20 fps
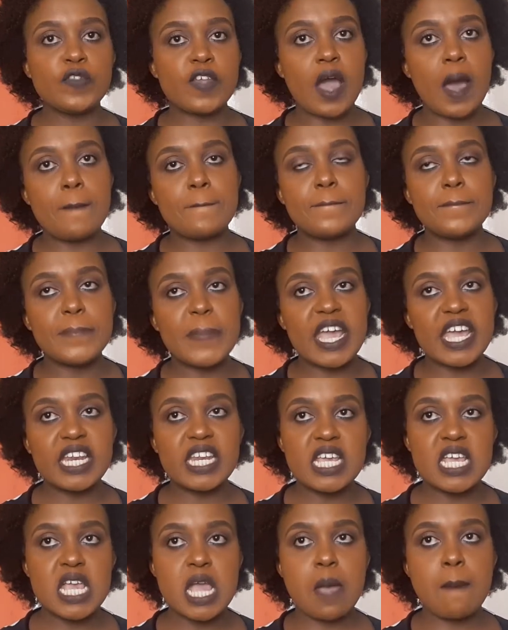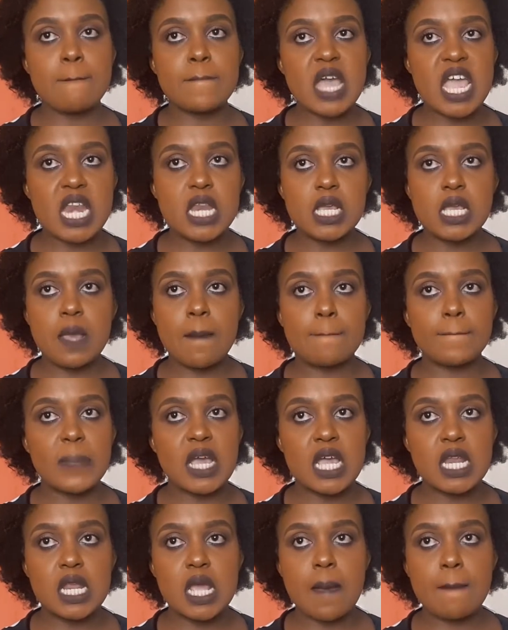There are many, many,
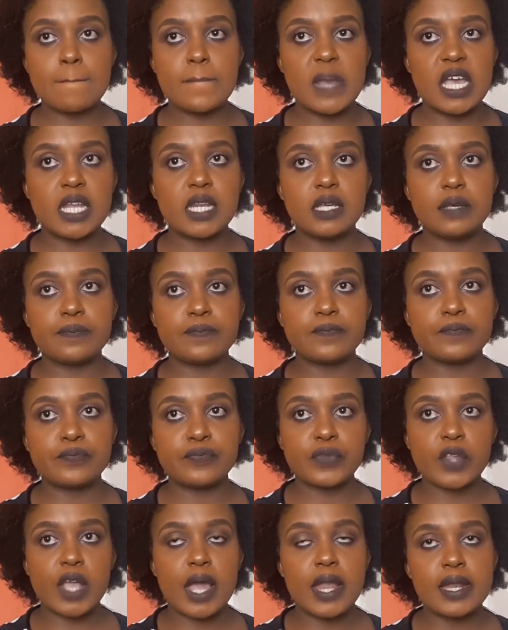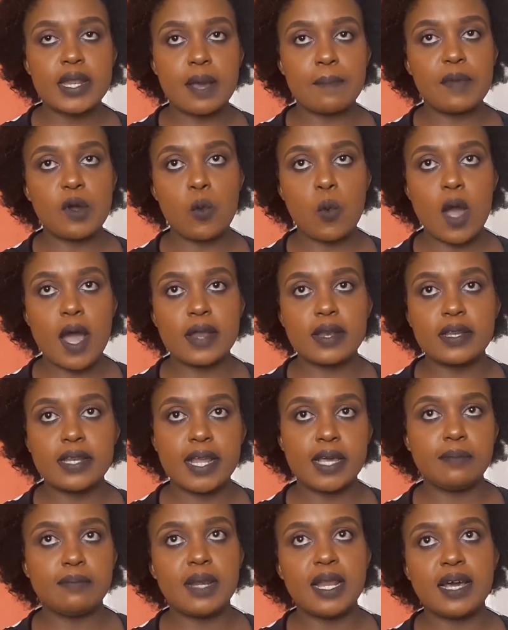many, many. Number one,
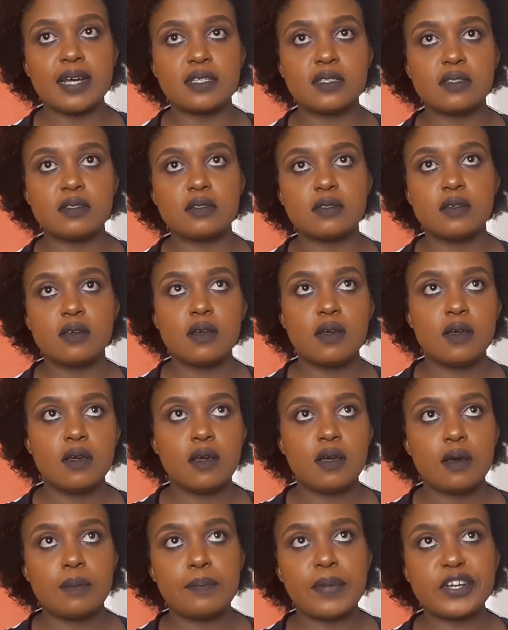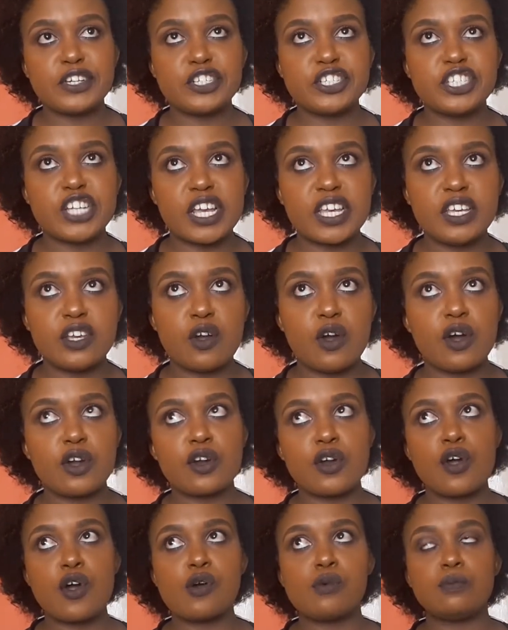Nameless, Patricia
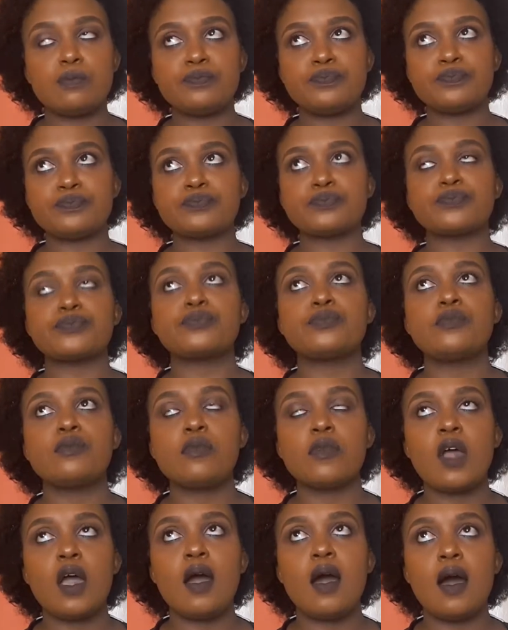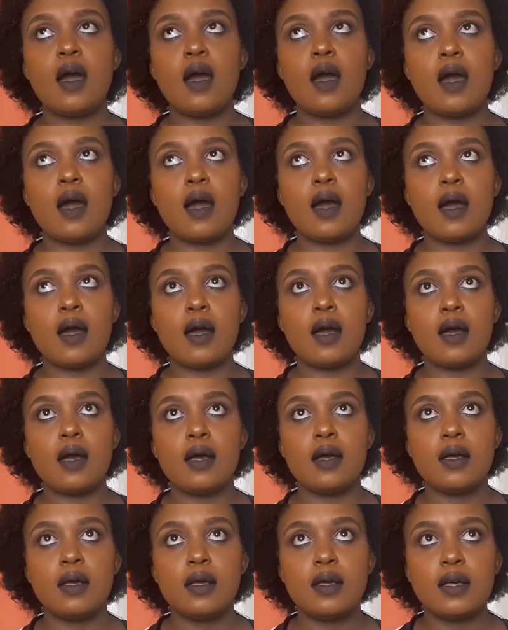Kihoro, uh,
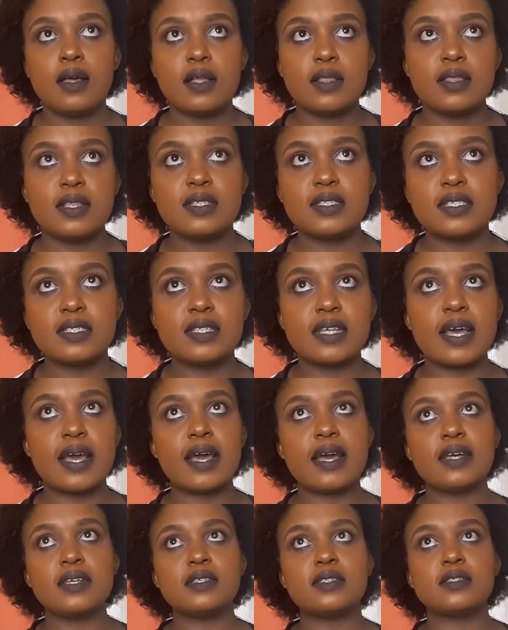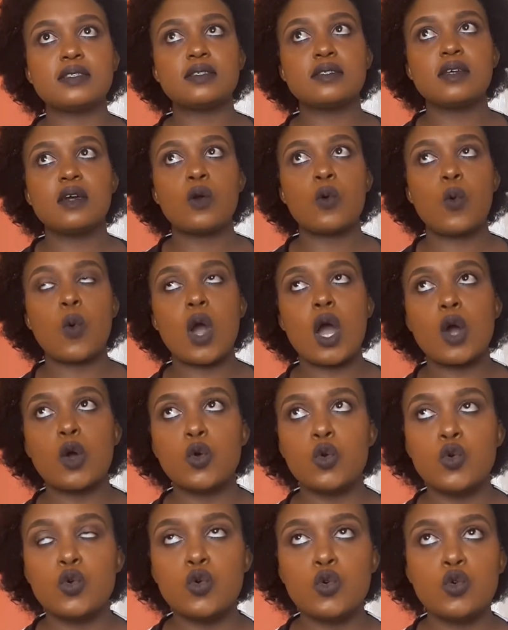This is S,
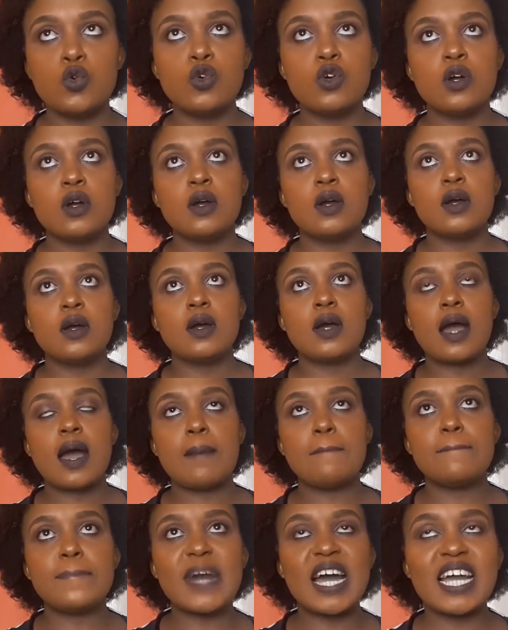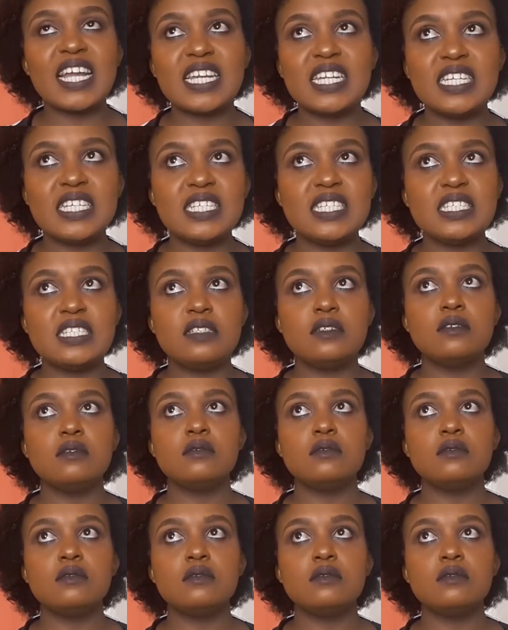Wahu, Amani,